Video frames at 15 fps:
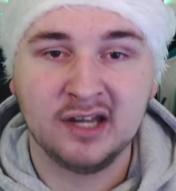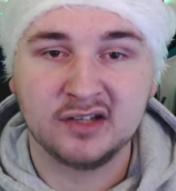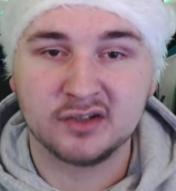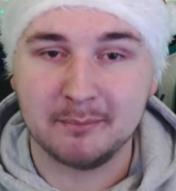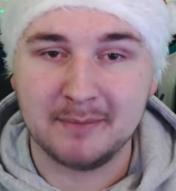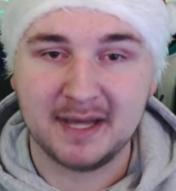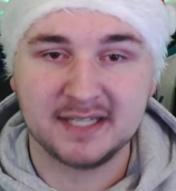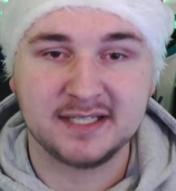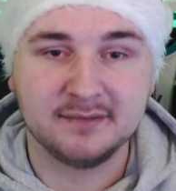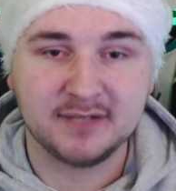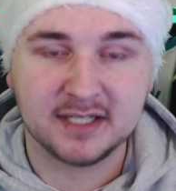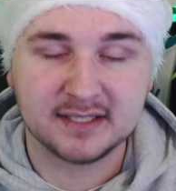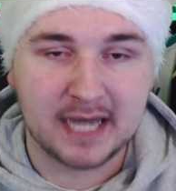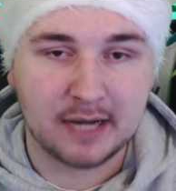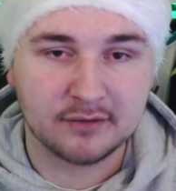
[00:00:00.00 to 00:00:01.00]
Some massive
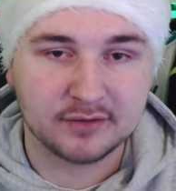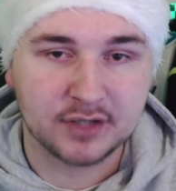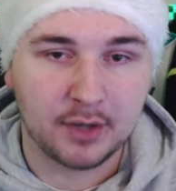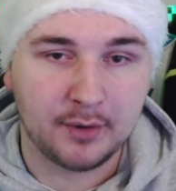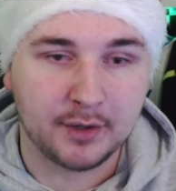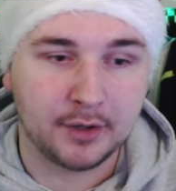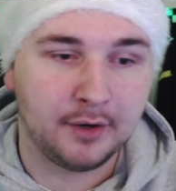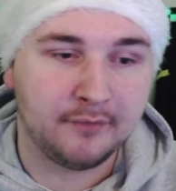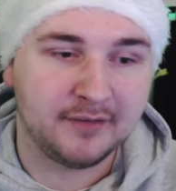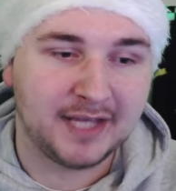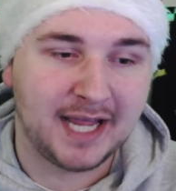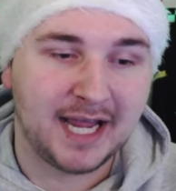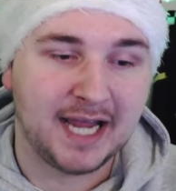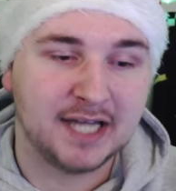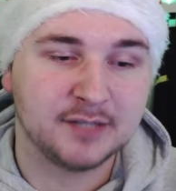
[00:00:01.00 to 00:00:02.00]
discounts going on over
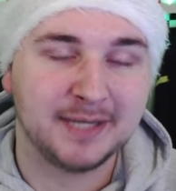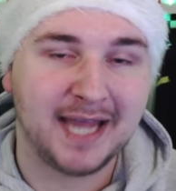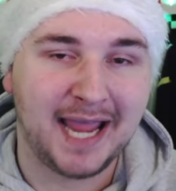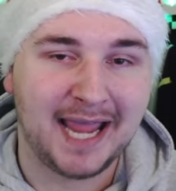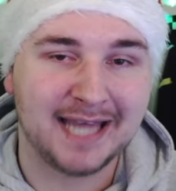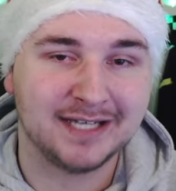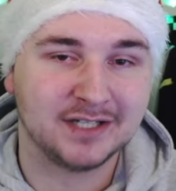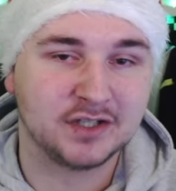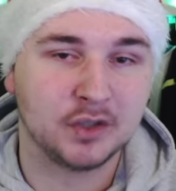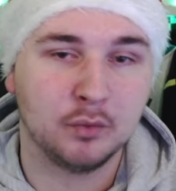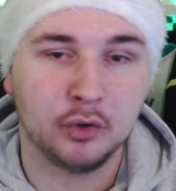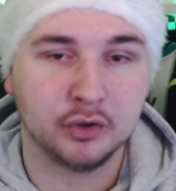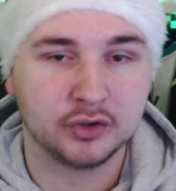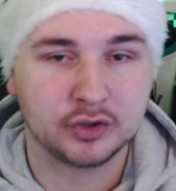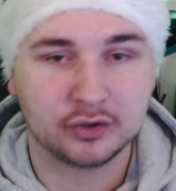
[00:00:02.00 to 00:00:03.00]
there as we head
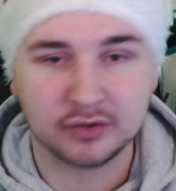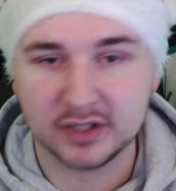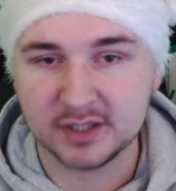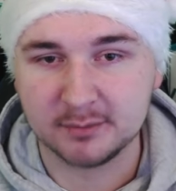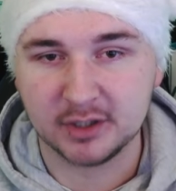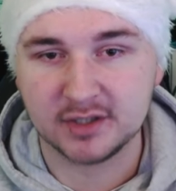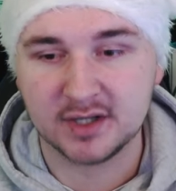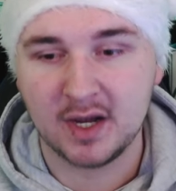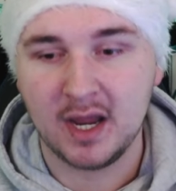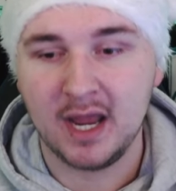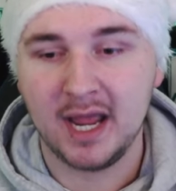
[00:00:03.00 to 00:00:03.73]
towards Christmas,